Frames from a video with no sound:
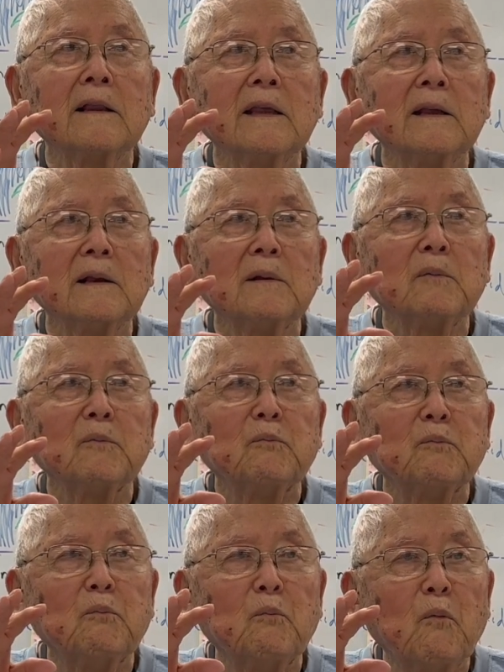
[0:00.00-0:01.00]
The
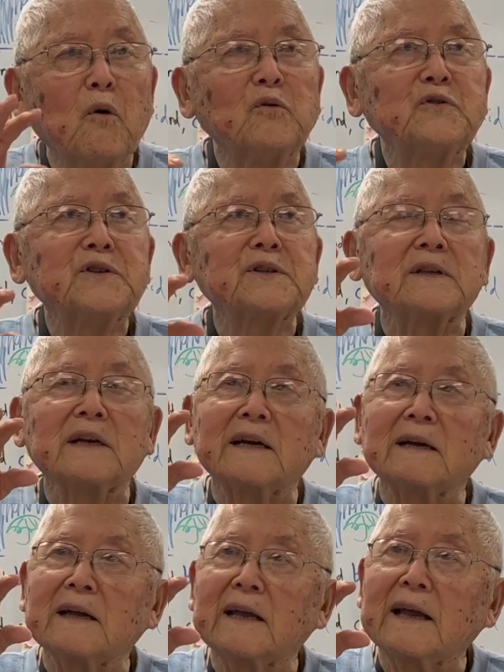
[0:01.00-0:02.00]
most
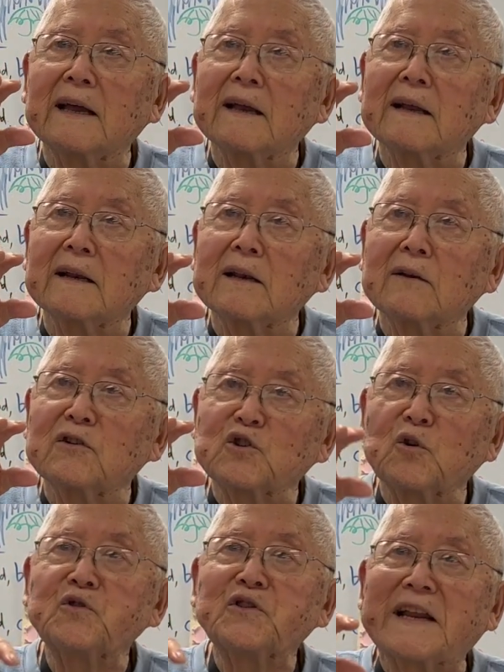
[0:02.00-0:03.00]

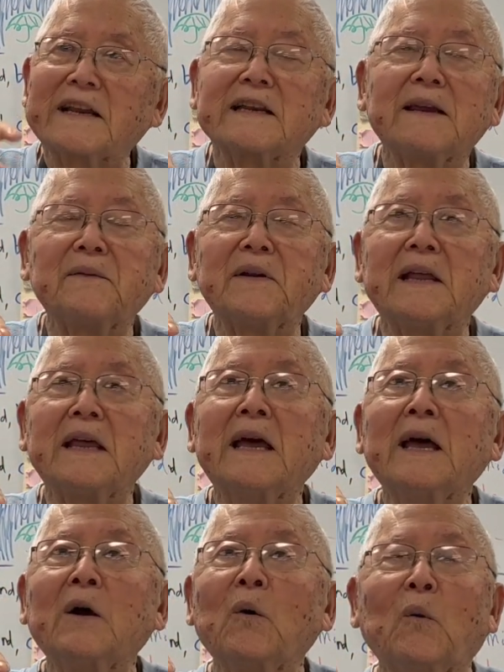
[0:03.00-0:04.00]
social activity
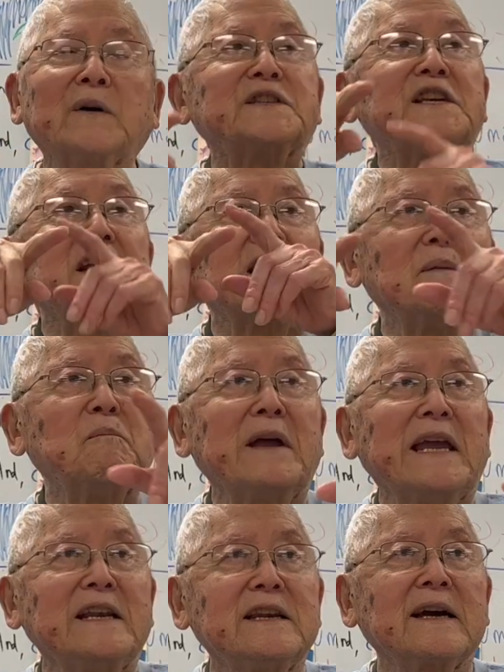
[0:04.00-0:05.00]
was in the
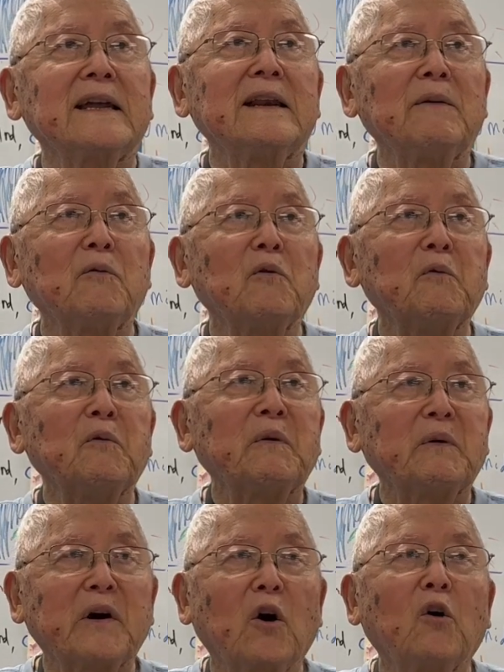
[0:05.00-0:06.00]
main dining room
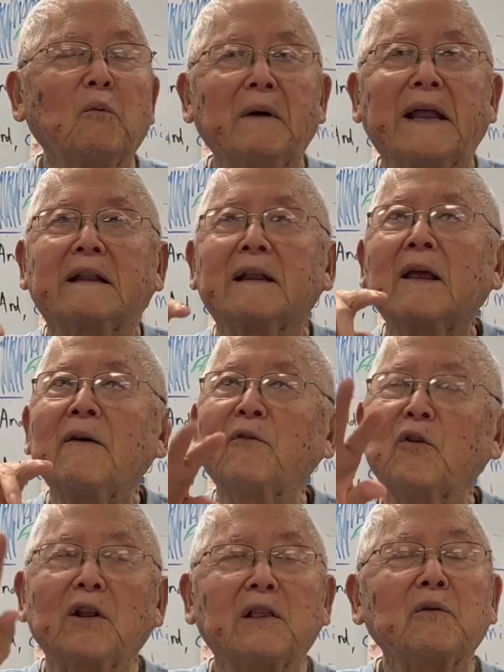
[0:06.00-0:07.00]
where we all met
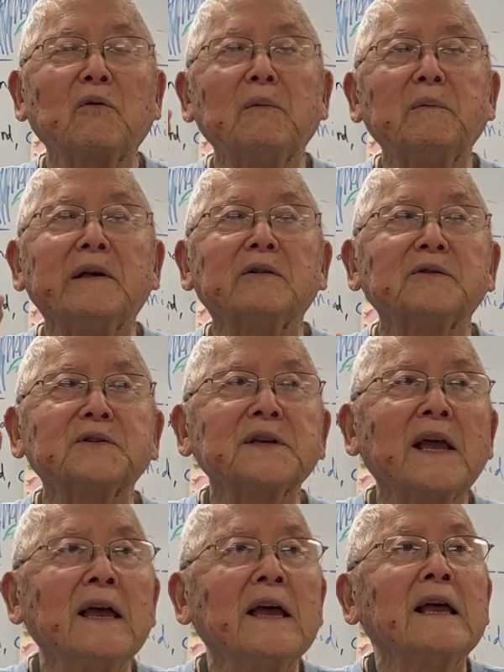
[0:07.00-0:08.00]
for the 3
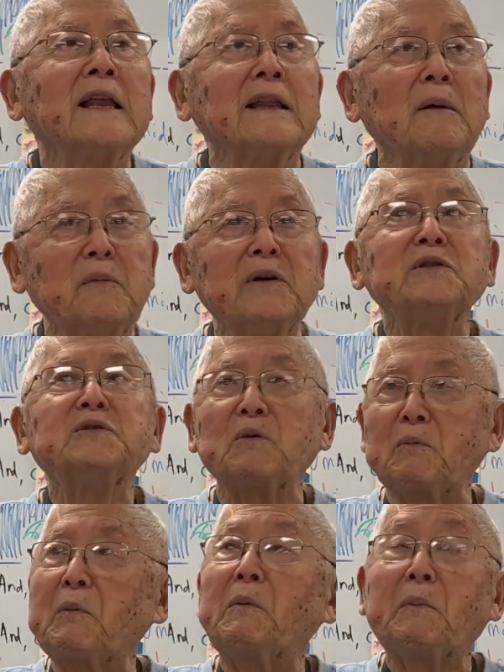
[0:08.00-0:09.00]
meals. The
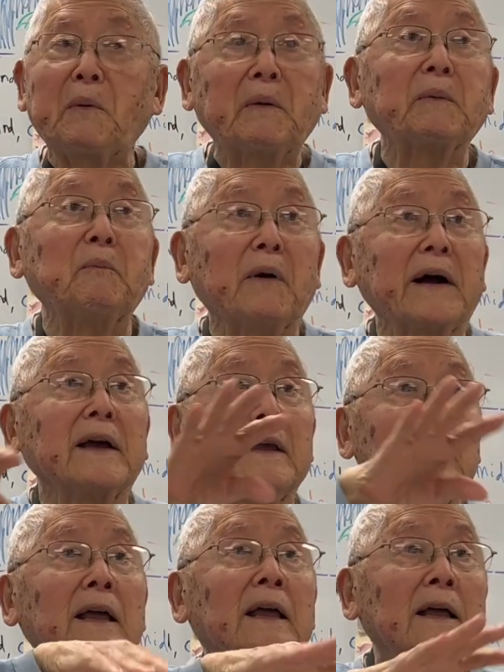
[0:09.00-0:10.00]
meals were prepared
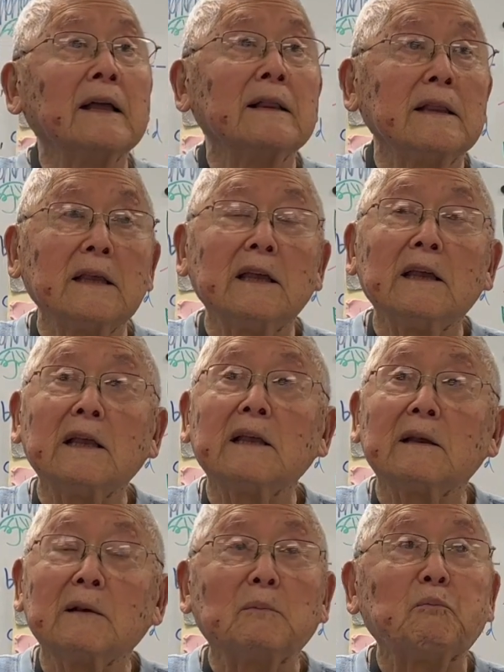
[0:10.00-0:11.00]
by
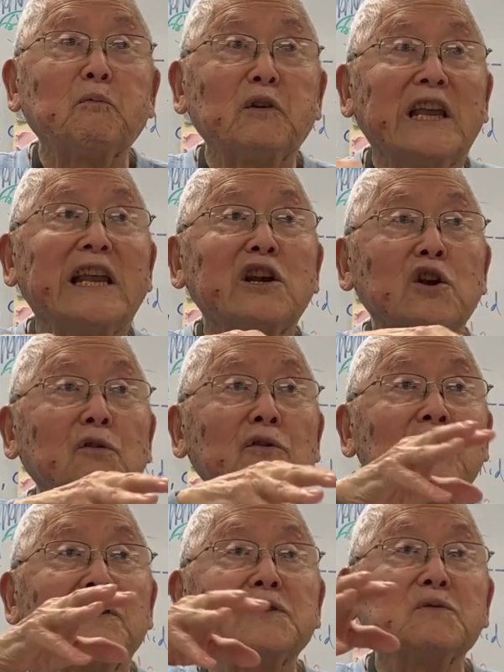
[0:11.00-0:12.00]
the
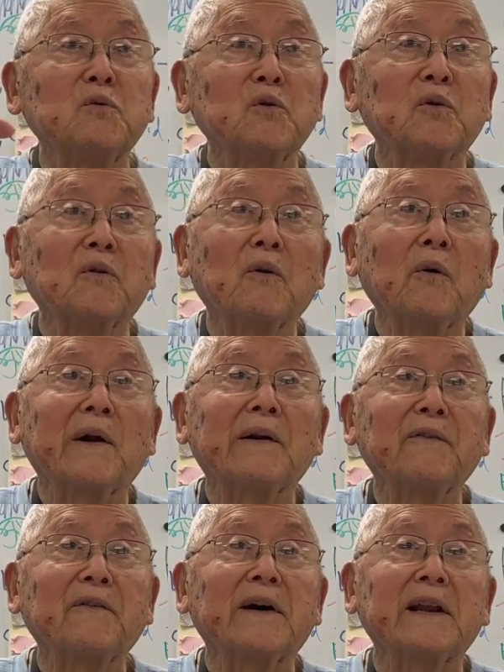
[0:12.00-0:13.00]
internees who were
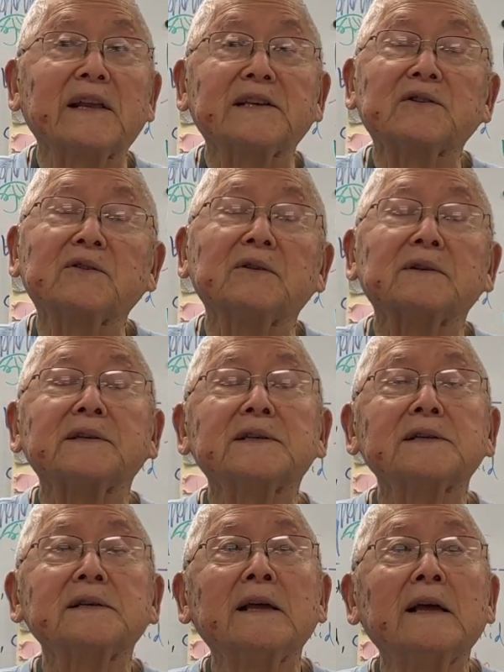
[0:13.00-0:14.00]
qualified as
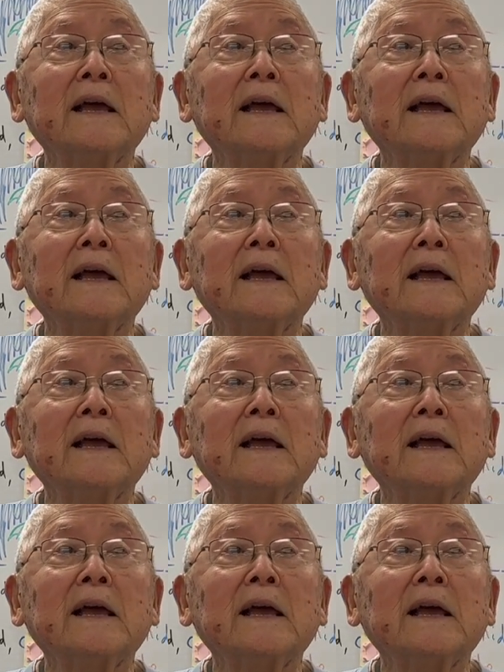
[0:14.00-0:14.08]
cooks.